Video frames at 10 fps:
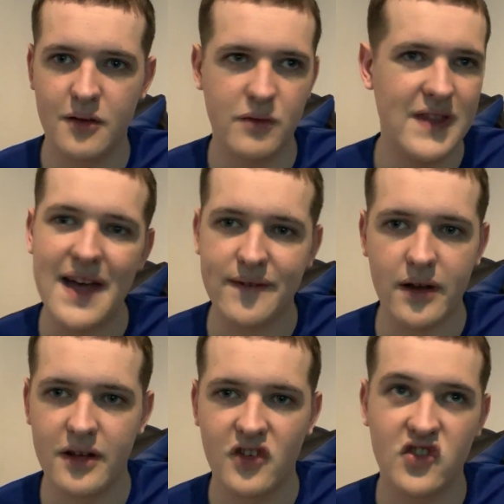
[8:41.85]
We've
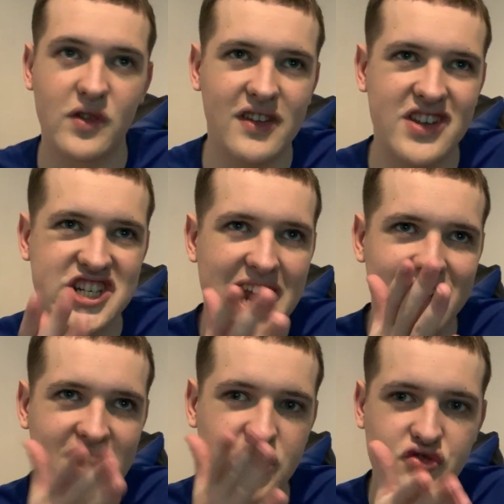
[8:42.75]
never. So there's a chance
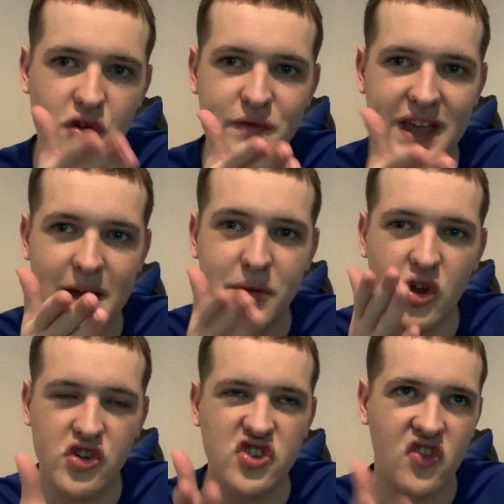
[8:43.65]
at a trophy here, but
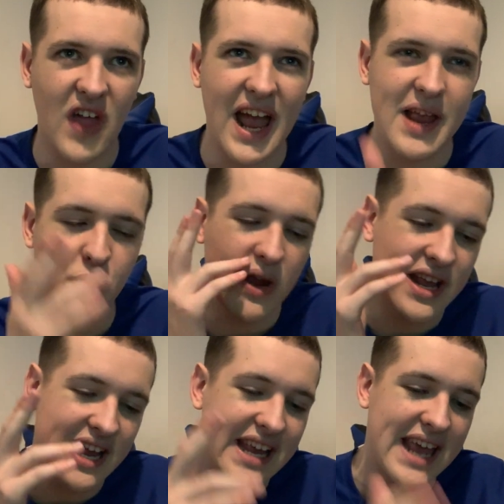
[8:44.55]
not just that, we
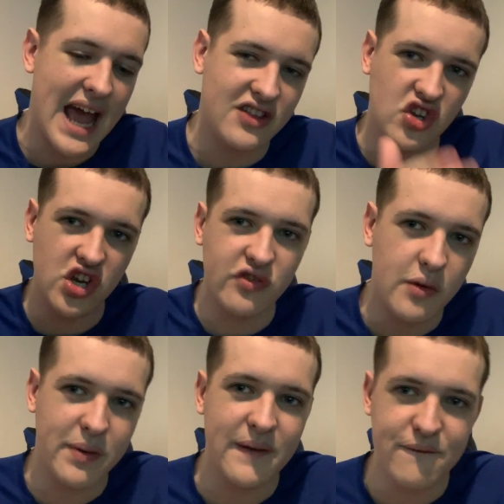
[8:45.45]
can get
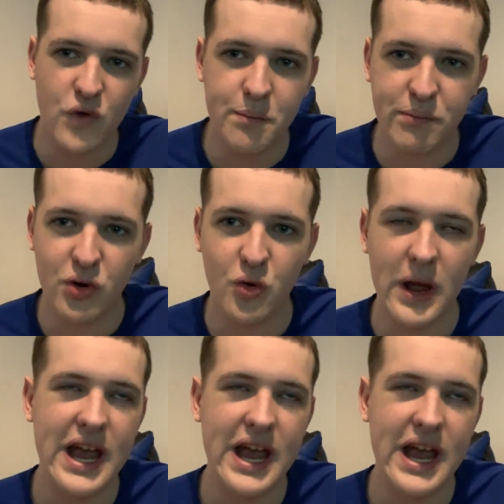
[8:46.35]
European football.